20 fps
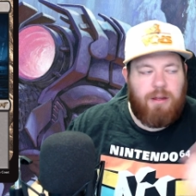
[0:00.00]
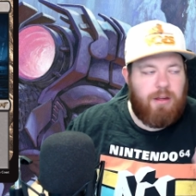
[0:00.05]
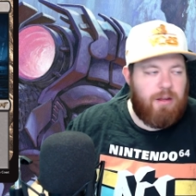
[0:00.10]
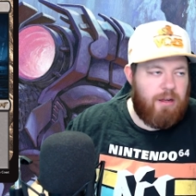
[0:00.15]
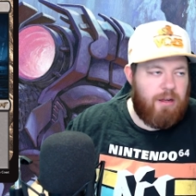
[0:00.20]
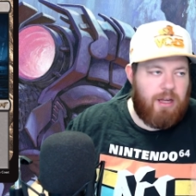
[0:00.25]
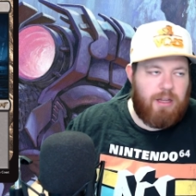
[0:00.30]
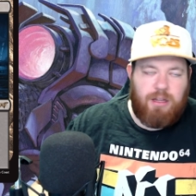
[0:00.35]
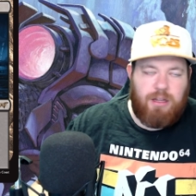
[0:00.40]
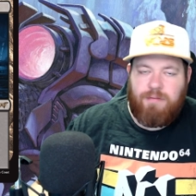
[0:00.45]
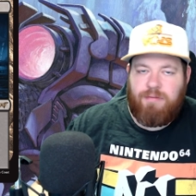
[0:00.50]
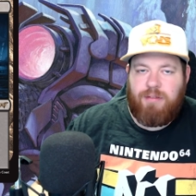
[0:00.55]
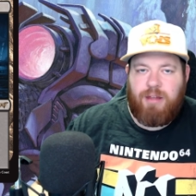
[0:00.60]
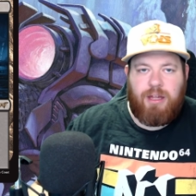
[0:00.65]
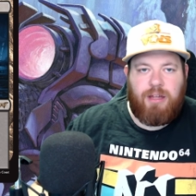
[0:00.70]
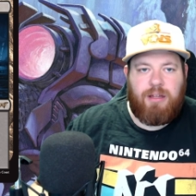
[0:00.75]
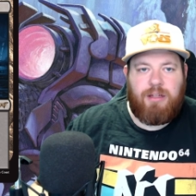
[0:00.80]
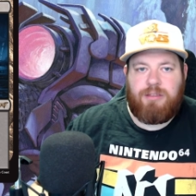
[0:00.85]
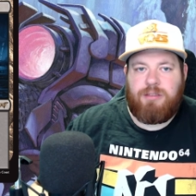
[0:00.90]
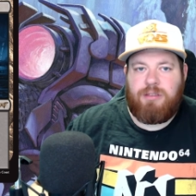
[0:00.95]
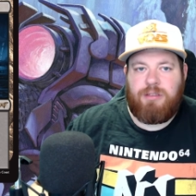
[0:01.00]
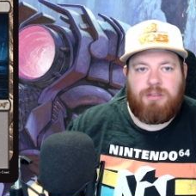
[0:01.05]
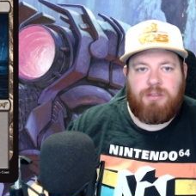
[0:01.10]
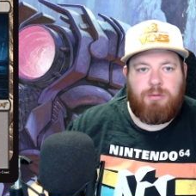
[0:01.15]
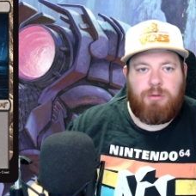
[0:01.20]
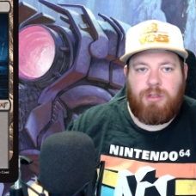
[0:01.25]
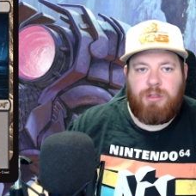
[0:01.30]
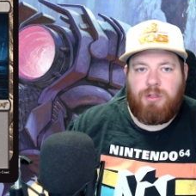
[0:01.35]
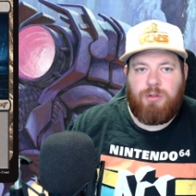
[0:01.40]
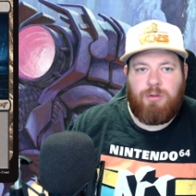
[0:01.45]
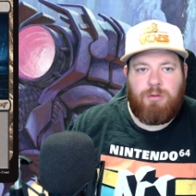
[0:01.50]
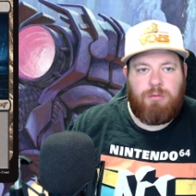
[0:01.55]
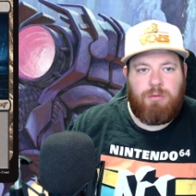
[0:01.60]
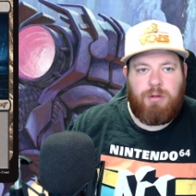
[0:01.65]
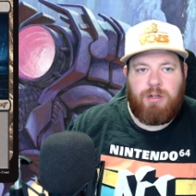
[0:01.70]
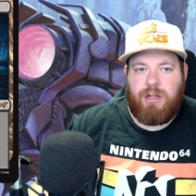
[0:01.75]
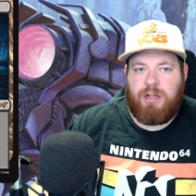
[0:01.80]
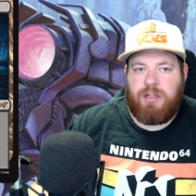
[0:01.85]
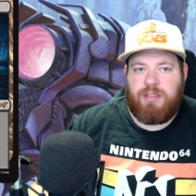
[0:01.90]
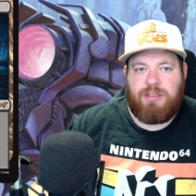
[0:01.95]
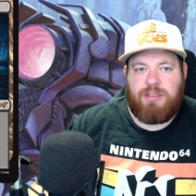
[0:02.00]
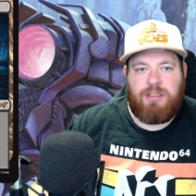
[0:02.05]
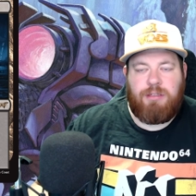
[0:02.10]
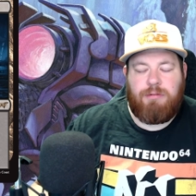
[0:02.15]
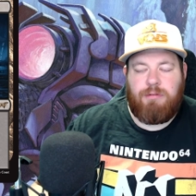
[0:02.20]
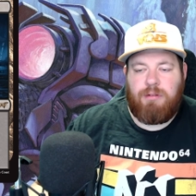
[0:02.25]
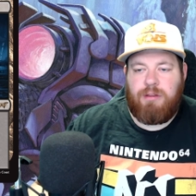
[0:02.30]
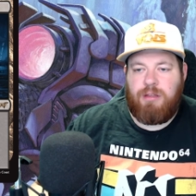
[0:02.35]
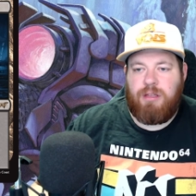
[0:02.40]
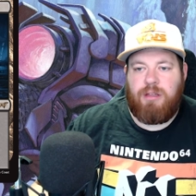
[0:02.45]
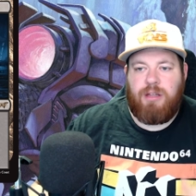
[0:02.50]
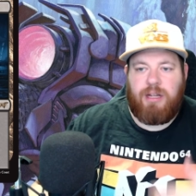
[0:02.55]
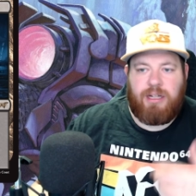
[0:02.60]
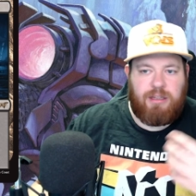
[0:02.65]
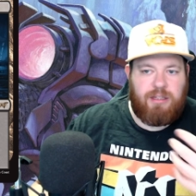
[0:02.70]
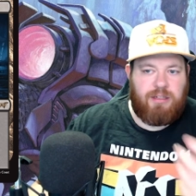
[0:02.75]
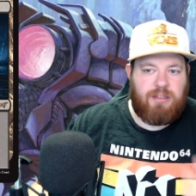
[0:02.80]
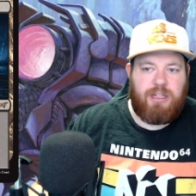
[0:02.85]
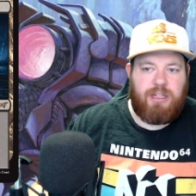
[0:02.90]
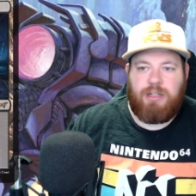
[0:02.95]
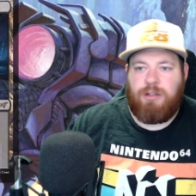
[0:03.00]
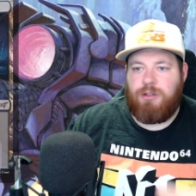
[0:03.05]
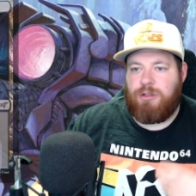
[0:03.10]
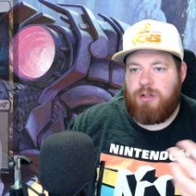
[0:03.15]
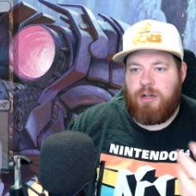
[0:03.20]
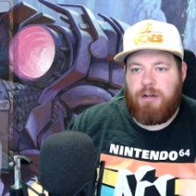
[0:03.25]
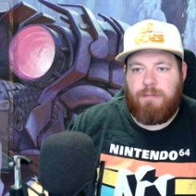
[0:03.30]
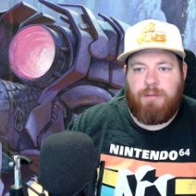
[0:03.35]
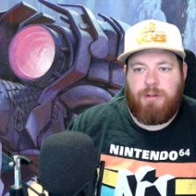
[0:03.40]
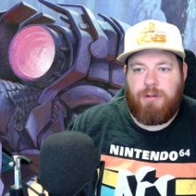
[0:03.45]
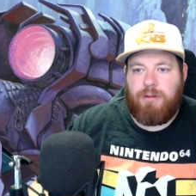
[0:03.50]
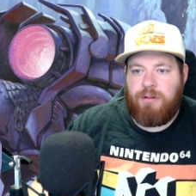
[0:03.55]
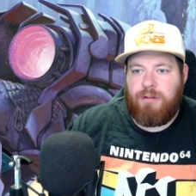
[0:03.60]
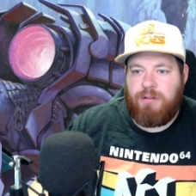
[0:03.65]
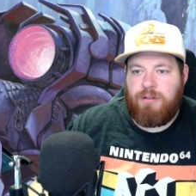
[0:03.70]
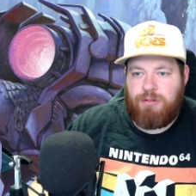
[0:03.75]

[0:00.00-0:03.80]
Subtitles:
I love that. It's really cool redundancy within like the deck you're trying to build.